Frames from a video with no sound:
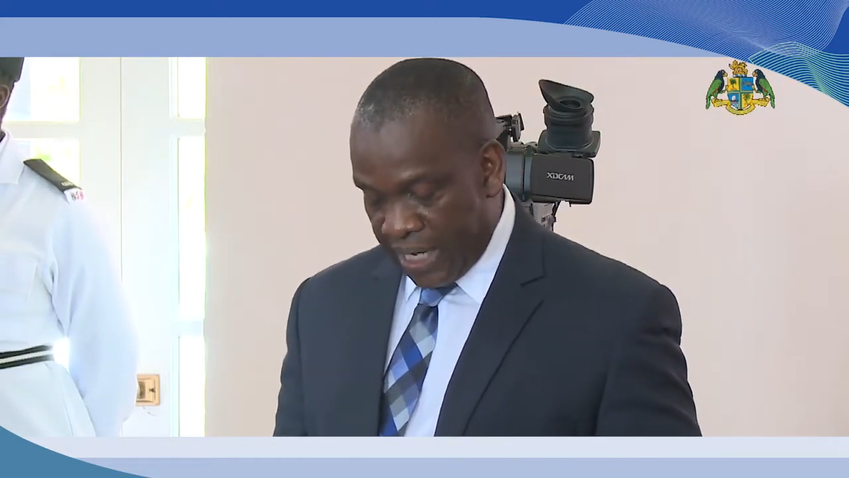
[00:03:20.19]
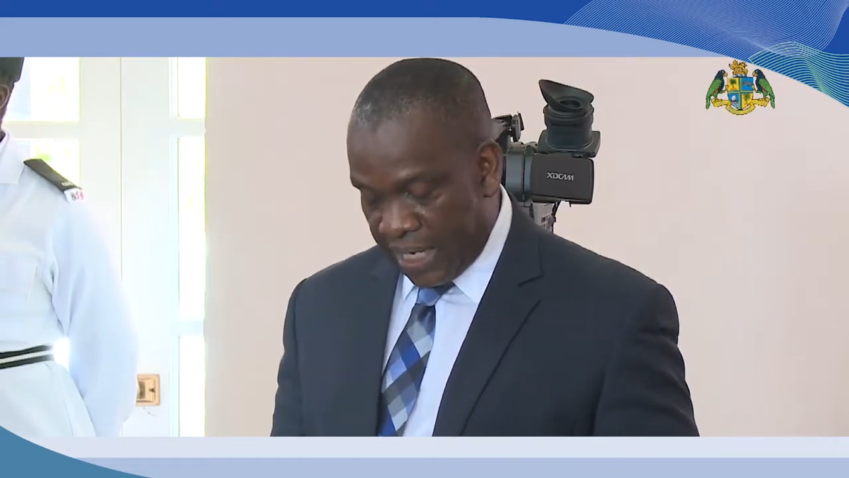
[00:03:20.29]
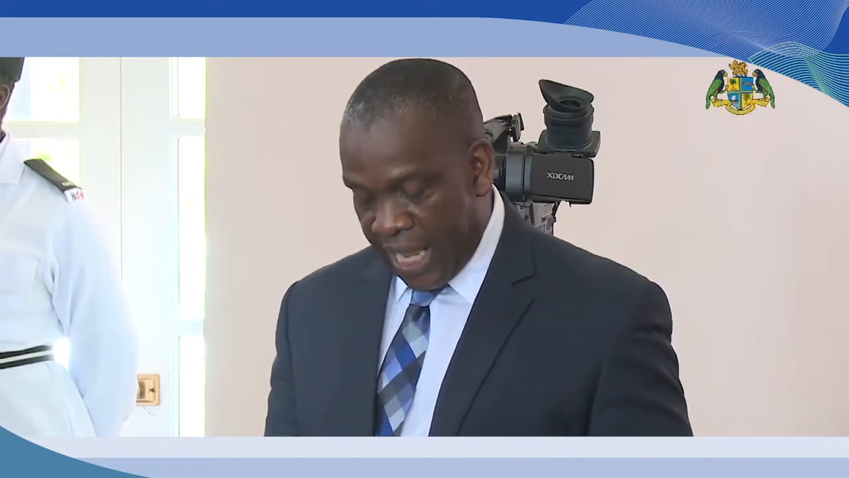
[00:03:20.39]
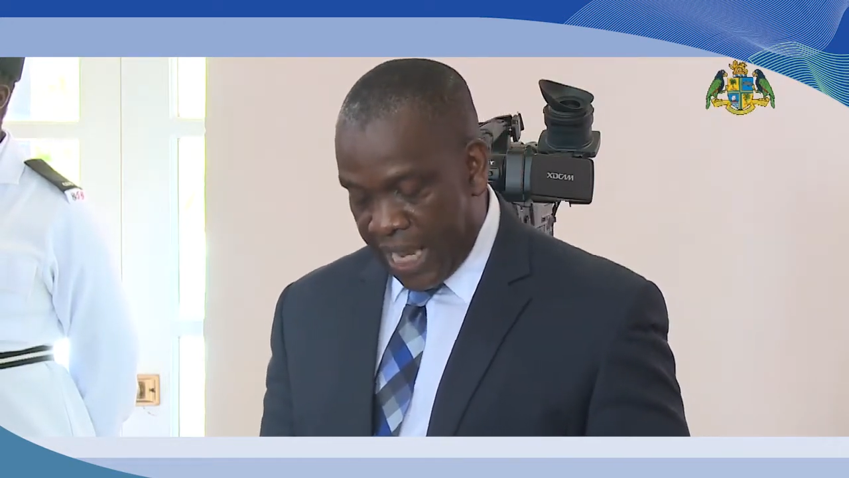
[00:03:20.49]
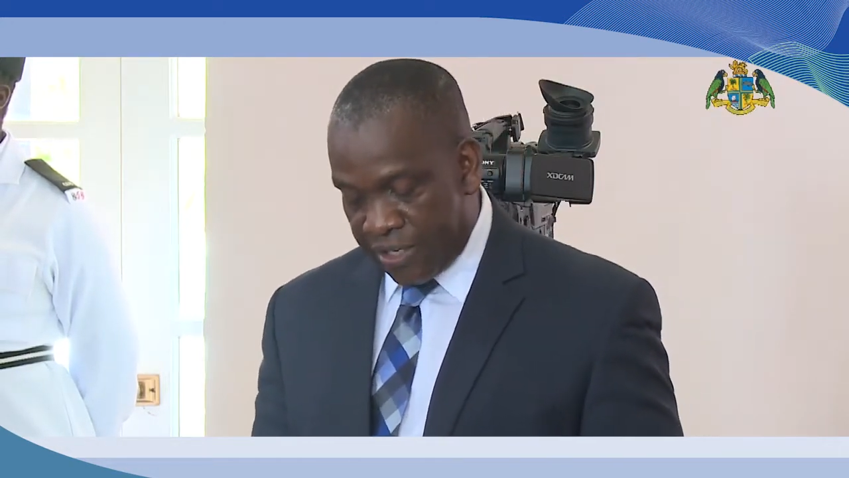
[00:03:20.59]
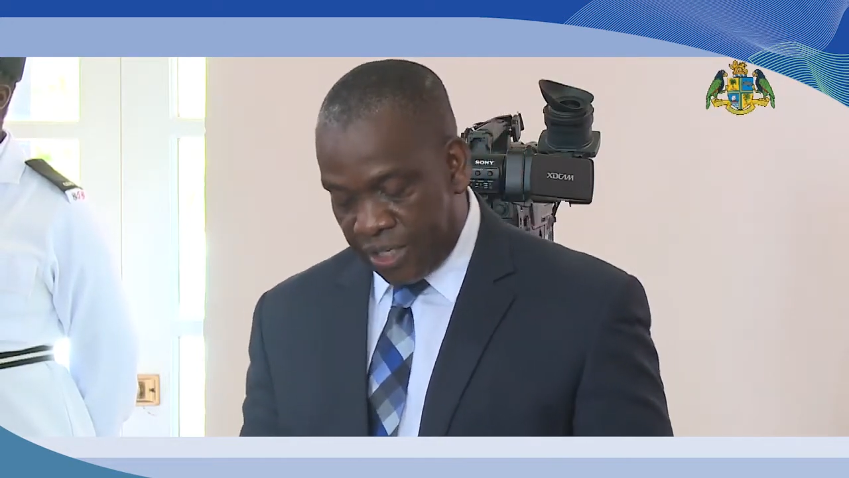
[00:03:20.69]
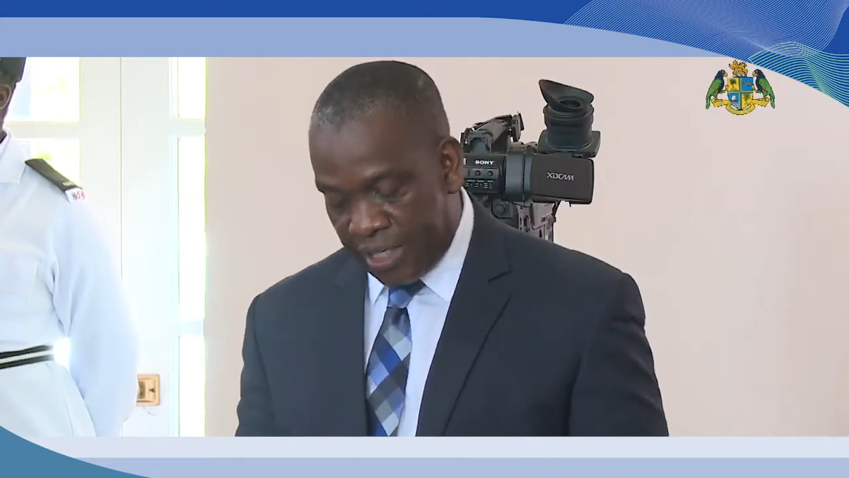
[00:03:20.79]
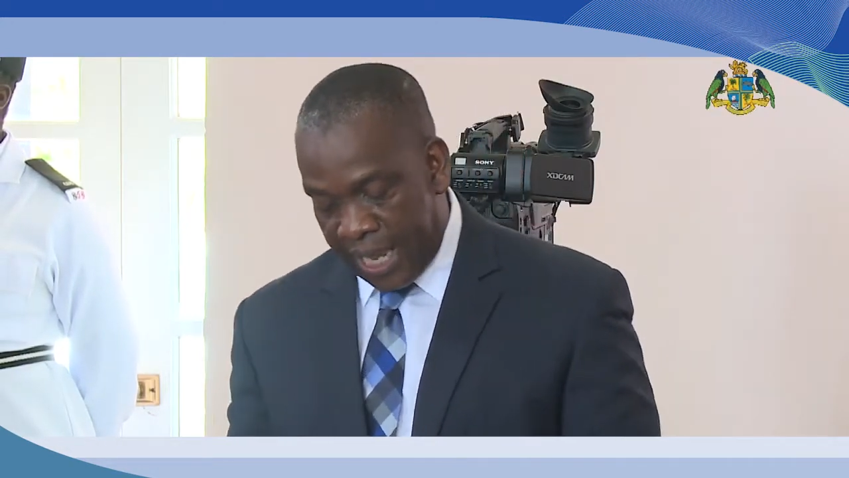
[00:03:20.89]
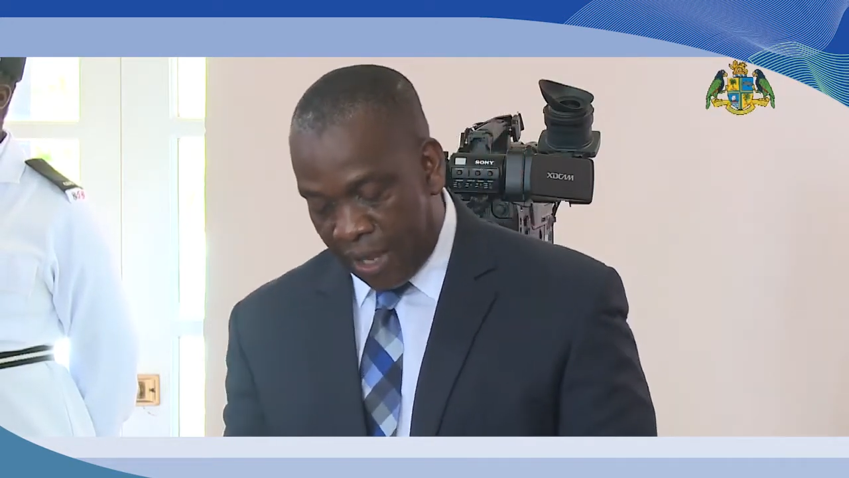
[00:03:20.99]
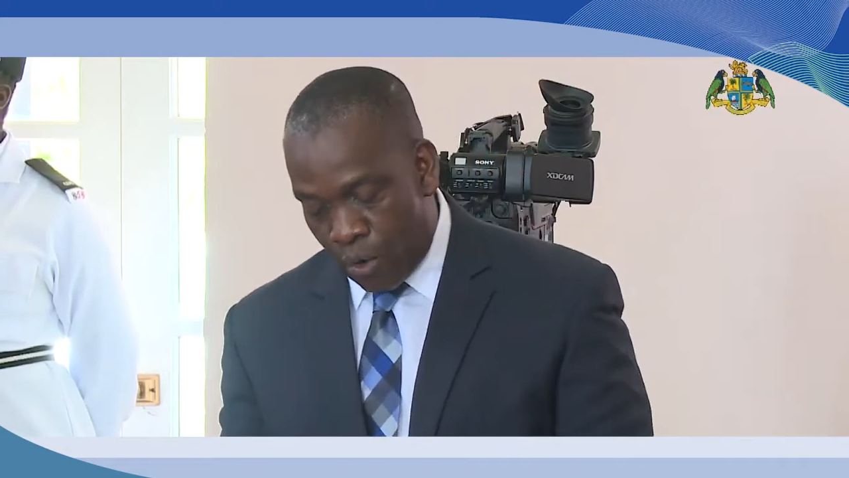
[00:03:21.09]
engage
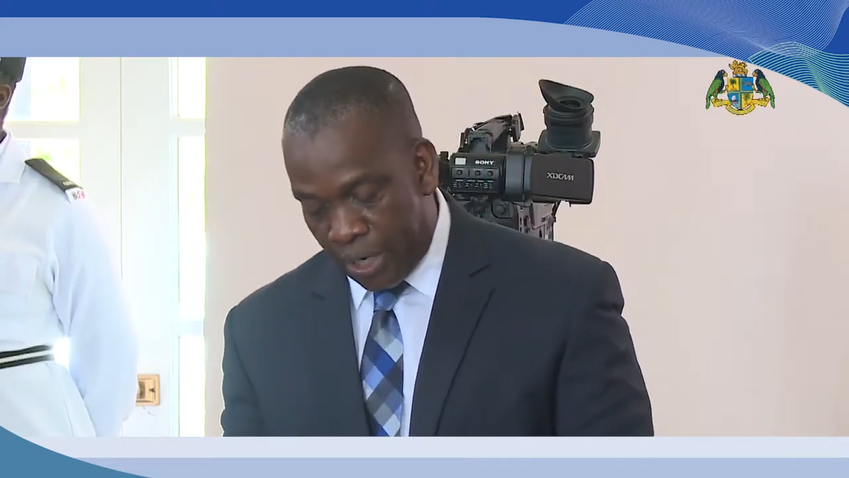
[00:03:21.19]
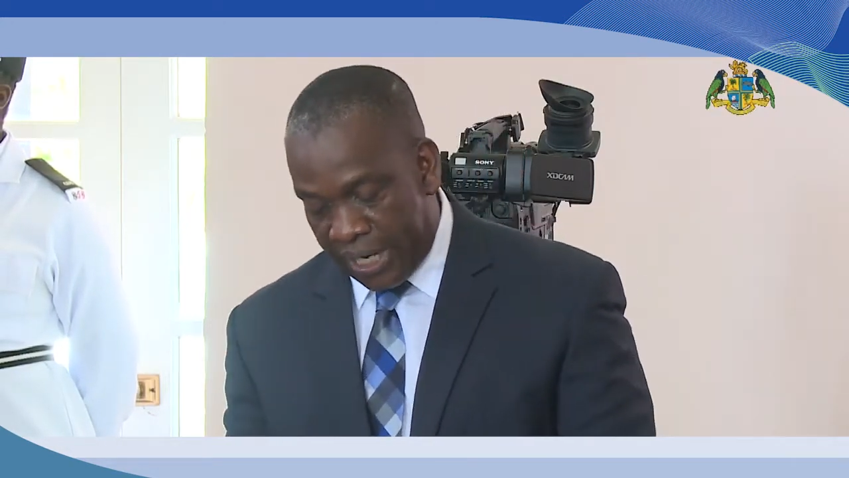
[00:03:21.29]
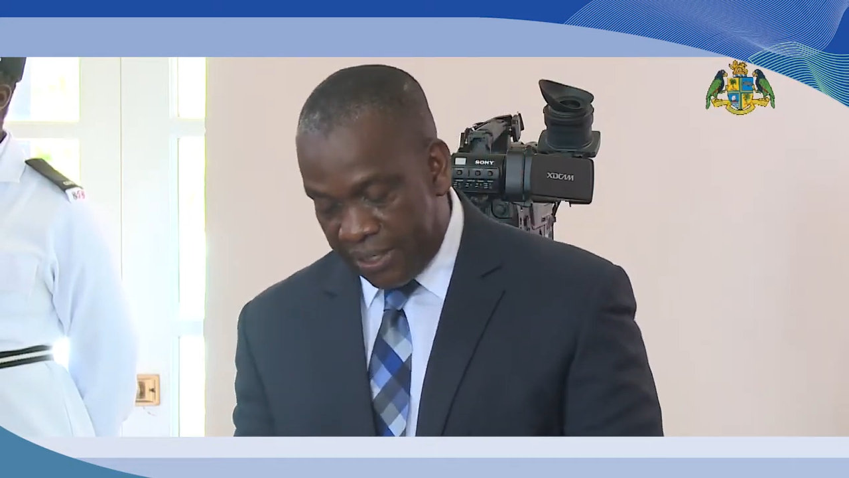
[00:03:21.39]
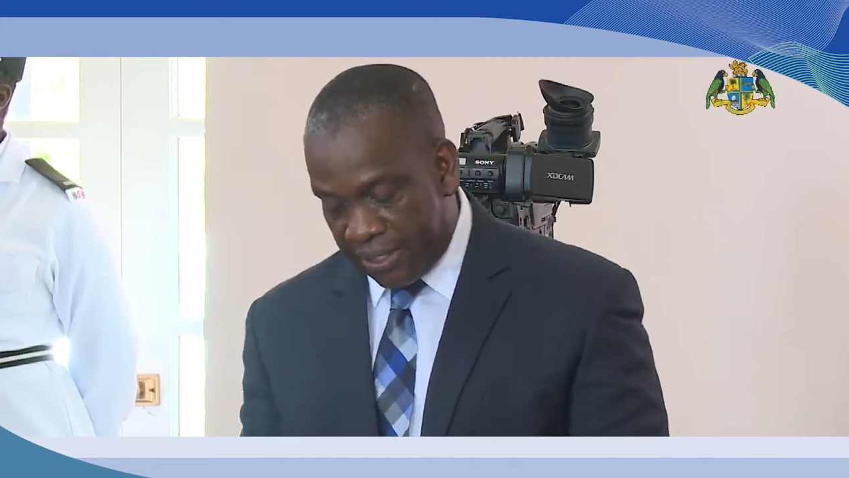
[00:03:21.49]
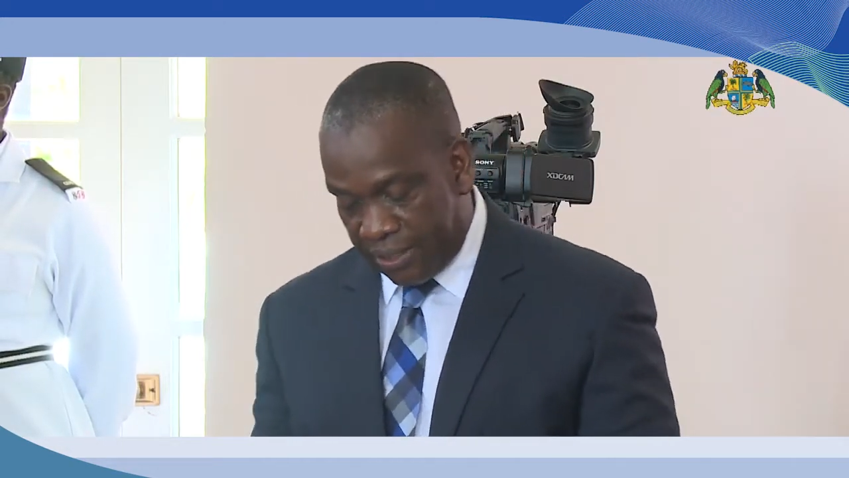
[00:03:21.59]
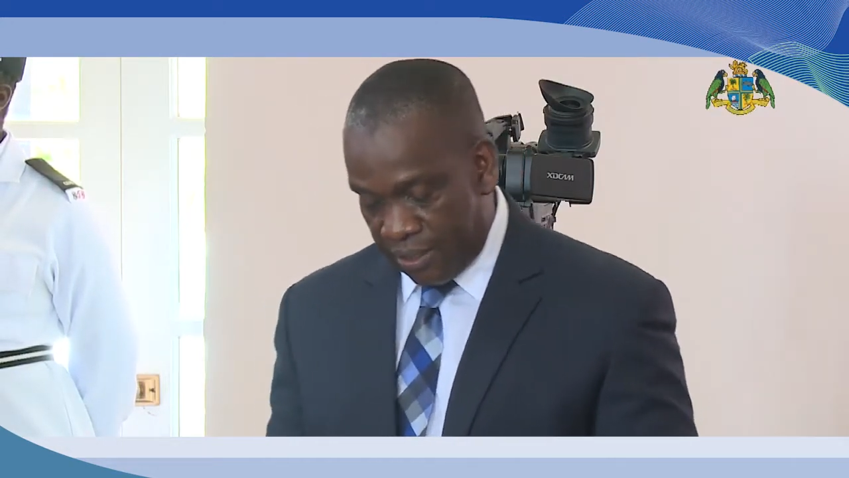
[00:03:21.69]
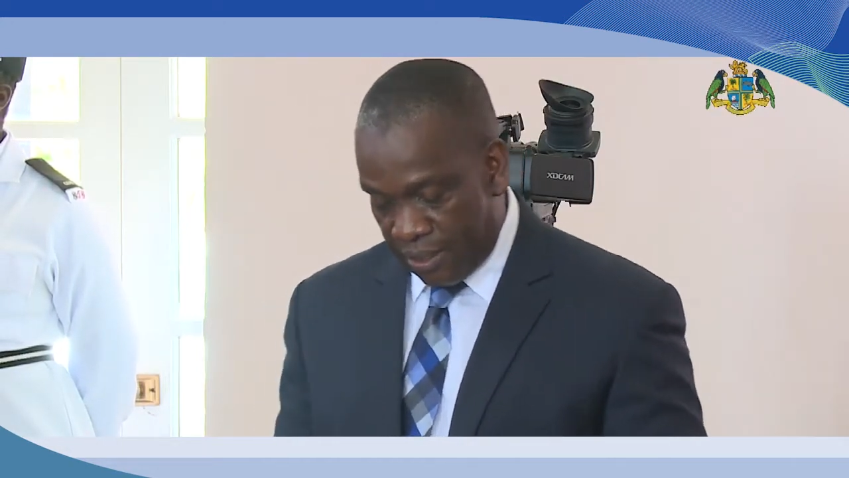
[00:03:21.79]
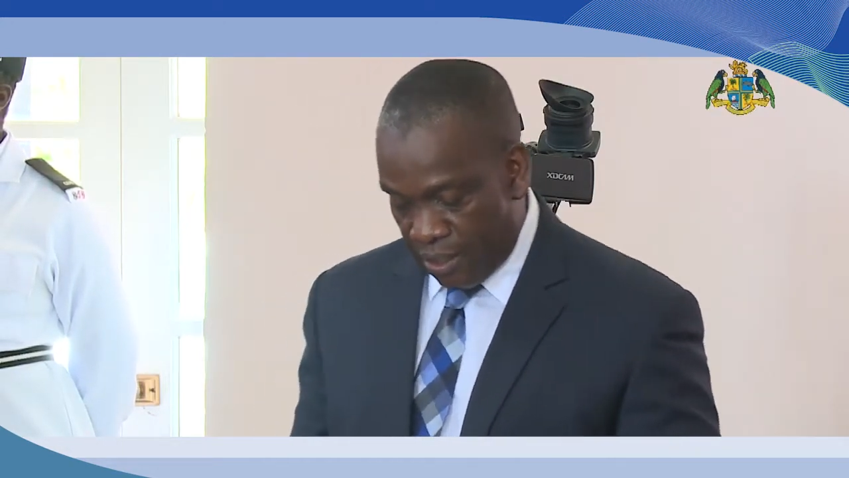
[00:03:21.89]
stakeholders